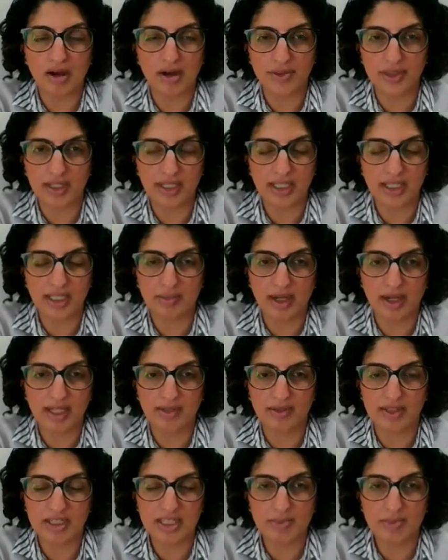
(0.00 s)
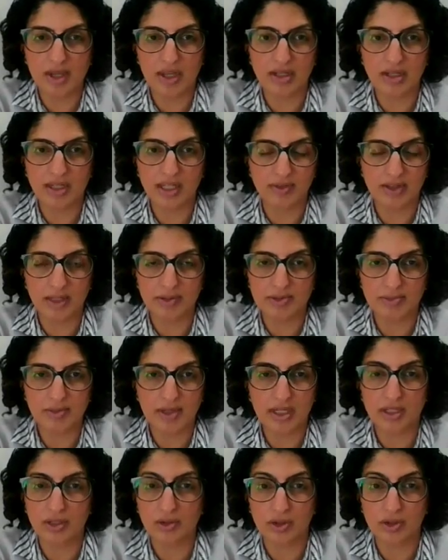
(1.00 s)
are thinking about giving up
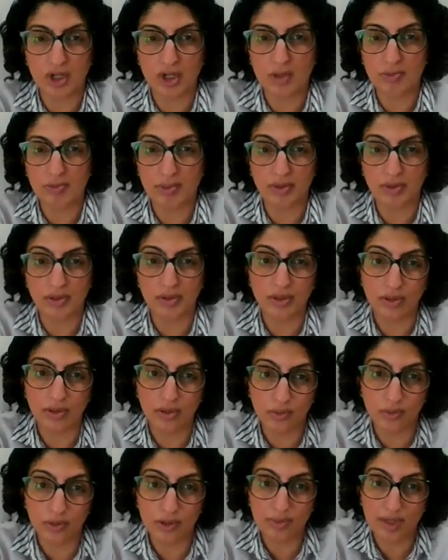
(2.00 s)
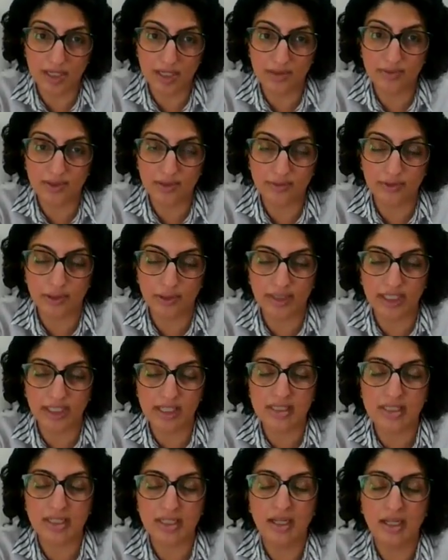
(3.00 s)
smoking or know people who would benefit from
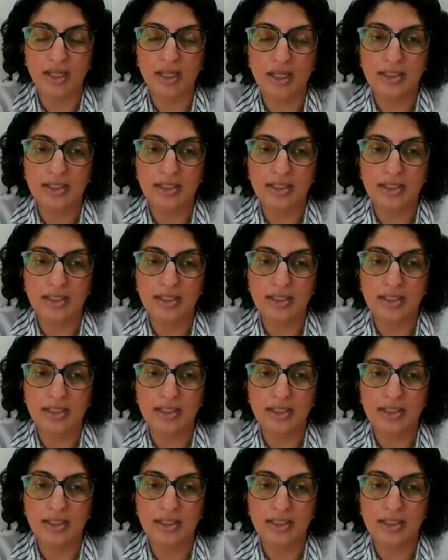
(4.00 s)
it,